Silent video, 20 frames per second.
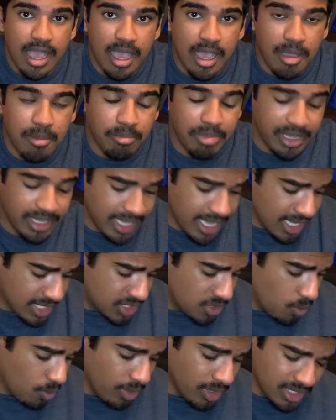But yeah, so
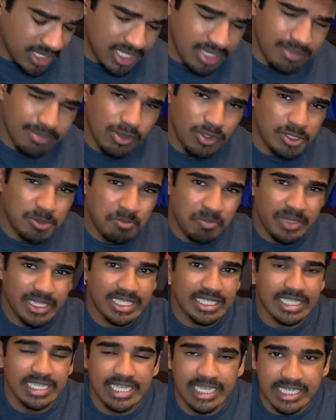what's the most
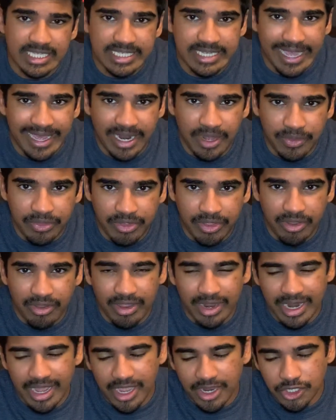misleading stat out there?
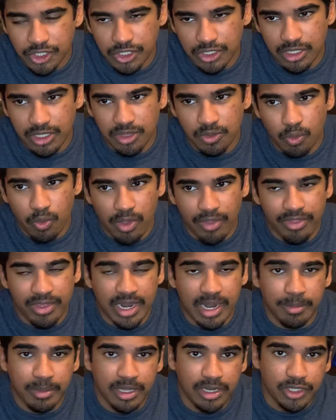And actually the one that
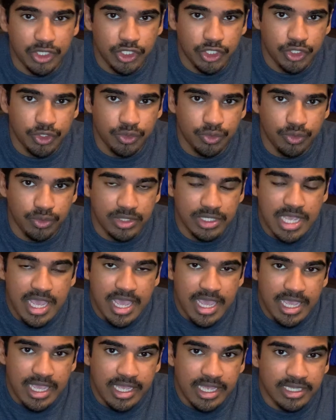I'm going to choose
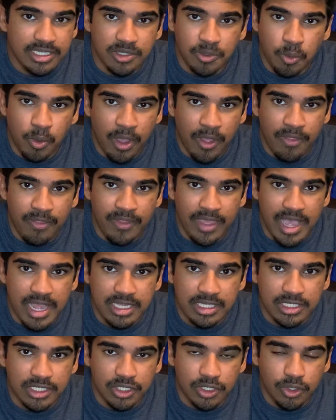isn't one
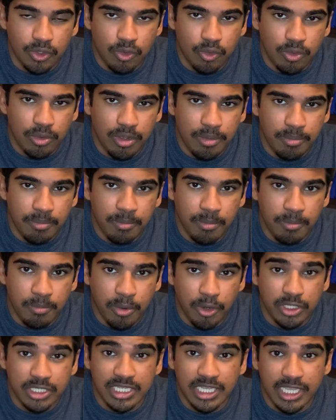that's,
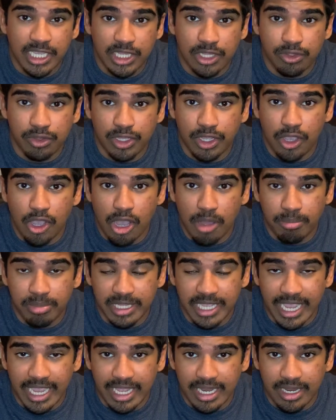particularly
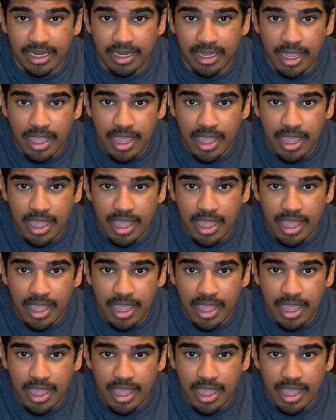complicated.